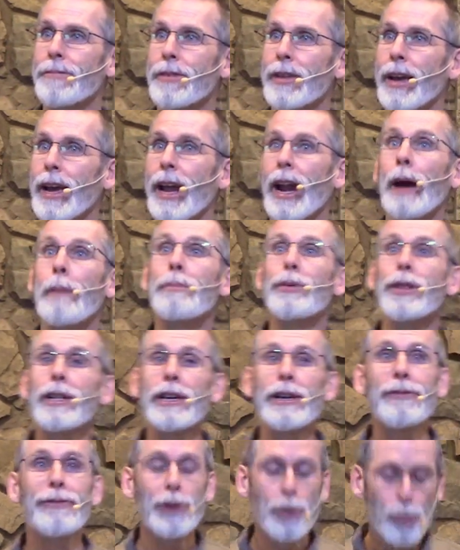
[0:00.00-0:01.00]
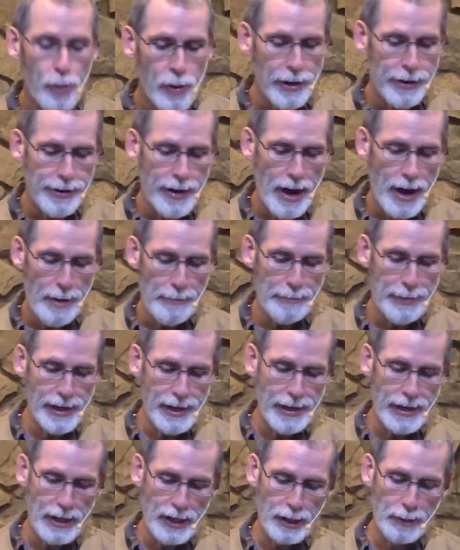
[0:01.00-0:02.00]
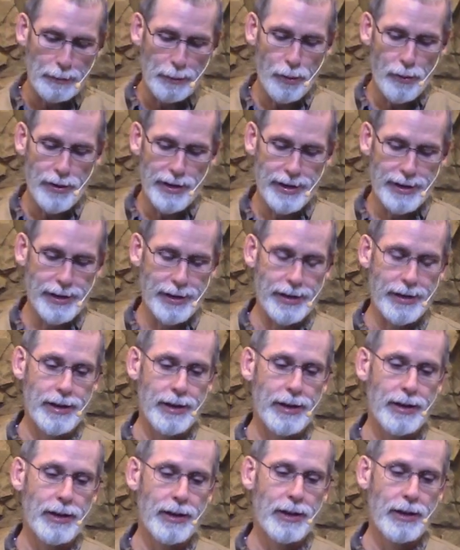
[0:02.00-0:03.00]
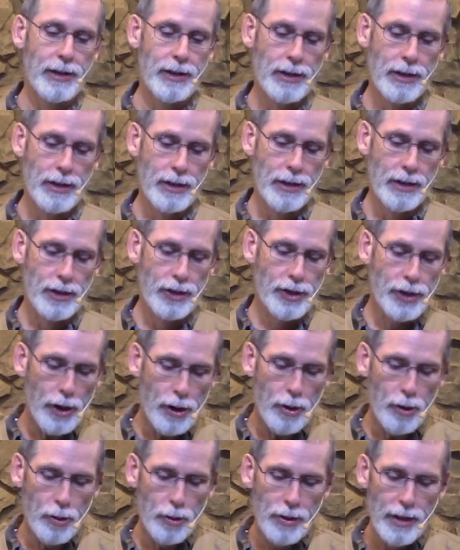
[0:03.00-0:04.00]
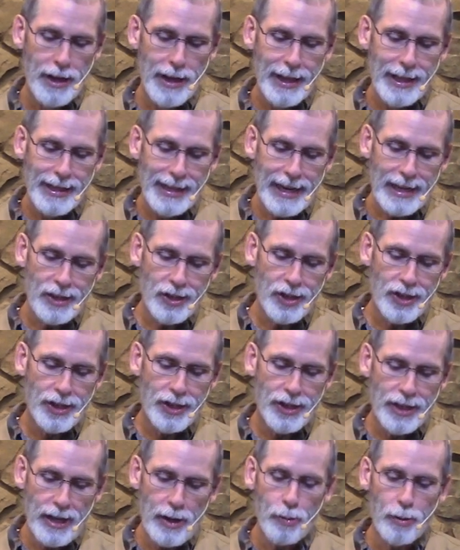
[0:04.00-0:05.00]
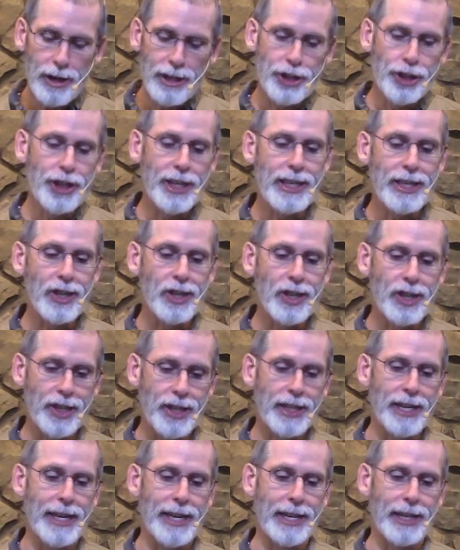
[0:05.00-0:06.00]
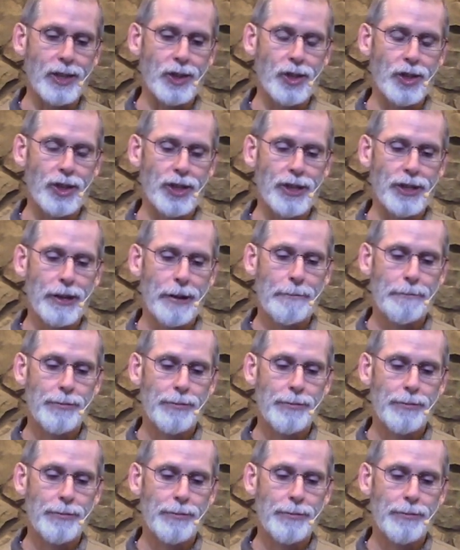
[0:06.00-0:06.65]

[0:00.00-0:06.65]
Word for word: And I believe you will not be disappointed. So let's see what Jesus says.